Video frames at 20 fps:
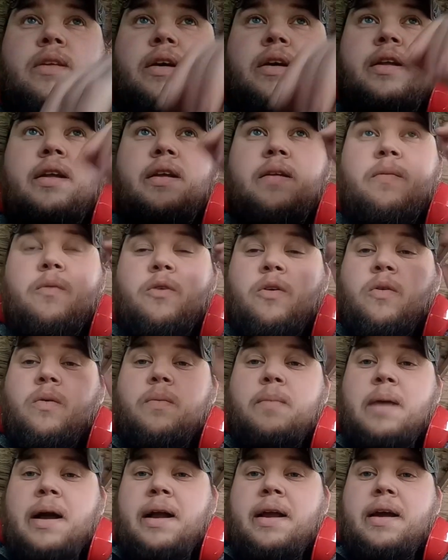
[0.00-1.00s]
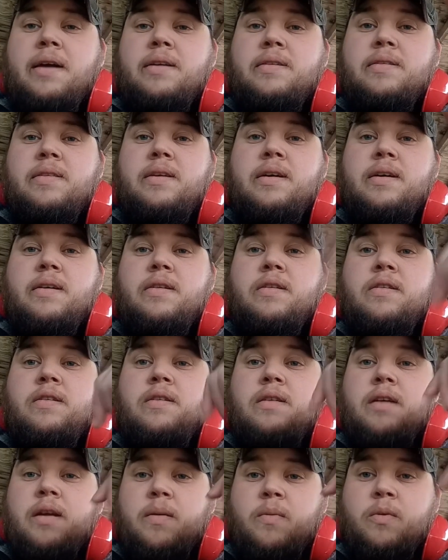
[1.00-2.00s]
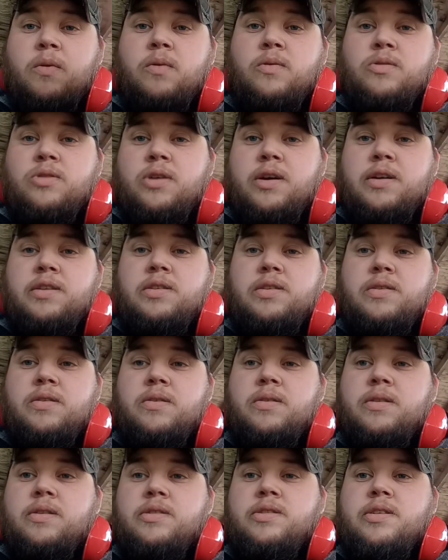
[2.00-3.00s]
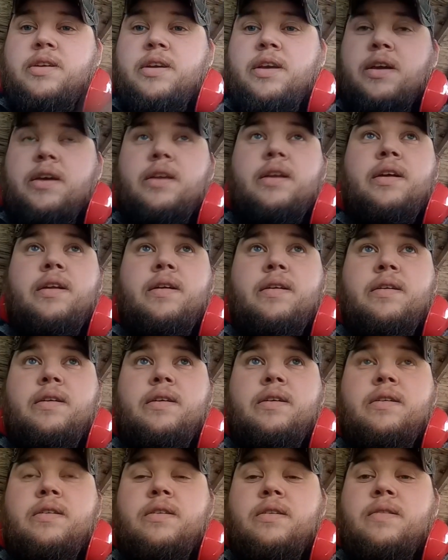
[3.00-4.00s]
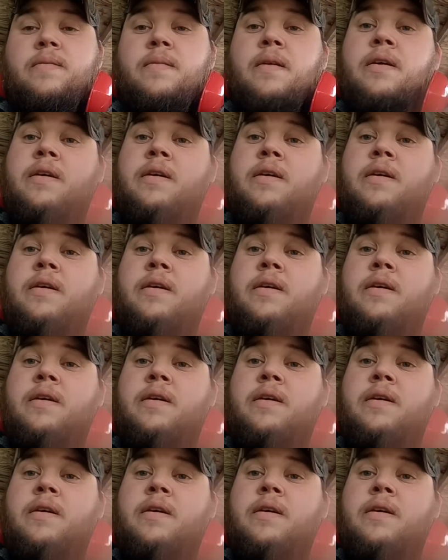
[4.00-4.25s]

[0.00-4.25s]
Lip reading: And then we're going back out to the 100, and we're going to try and zero this thing in at 100.